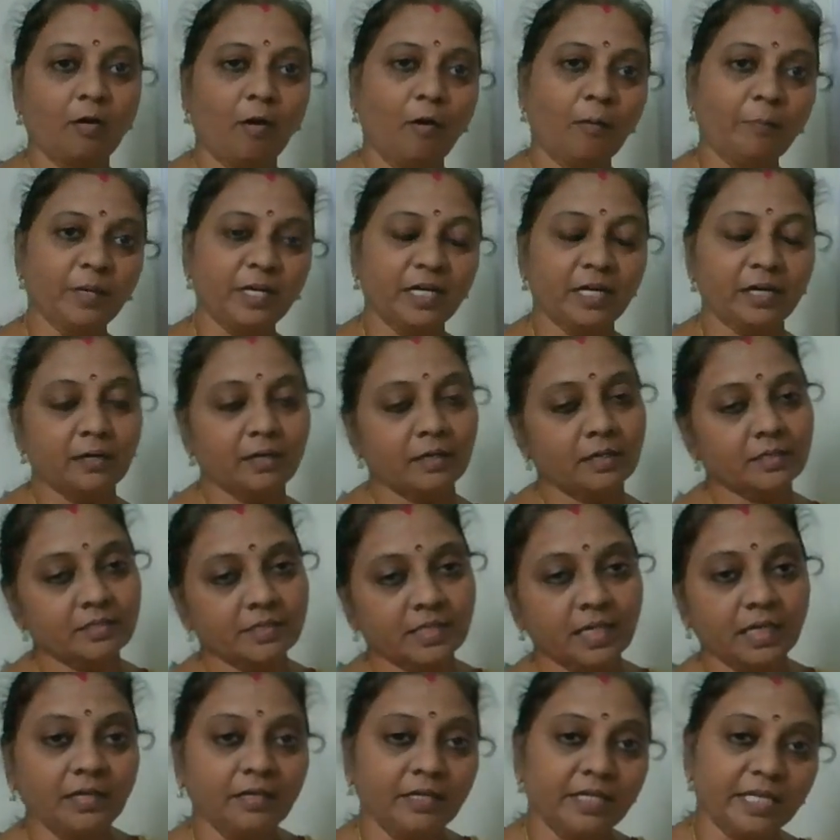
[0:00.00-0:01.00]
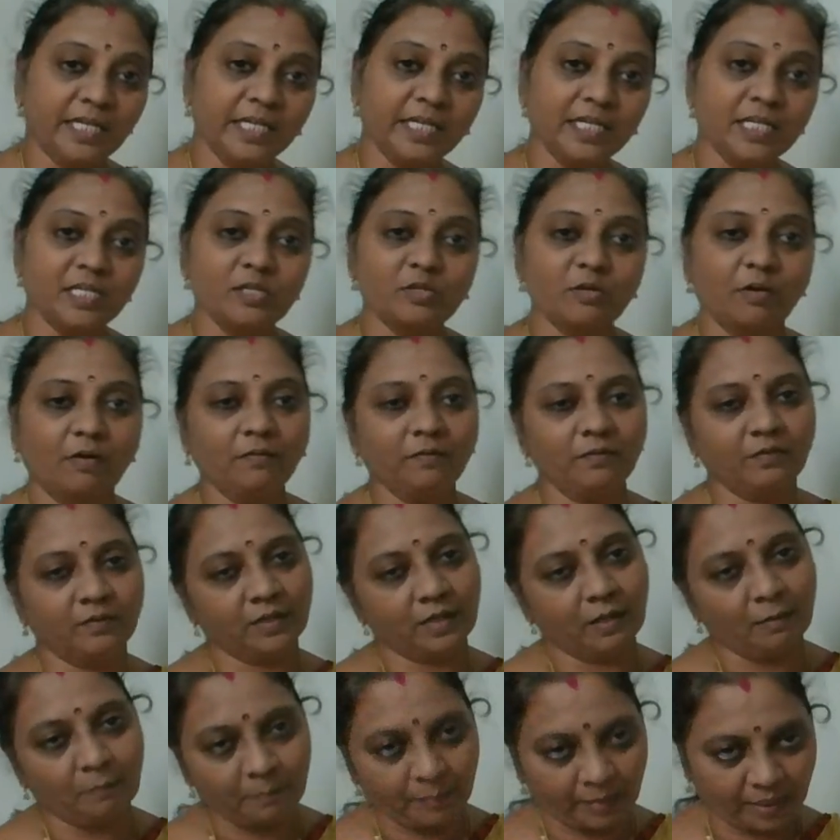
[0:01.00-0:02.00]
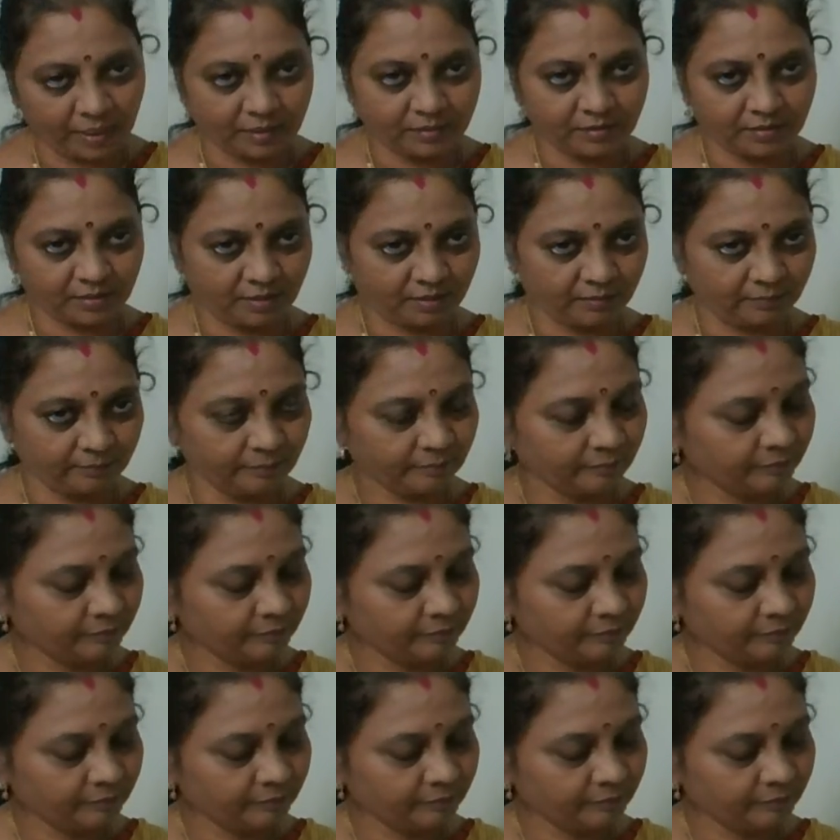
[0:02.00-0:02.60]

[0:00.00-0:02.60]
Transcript: common errors in degrees of comparison.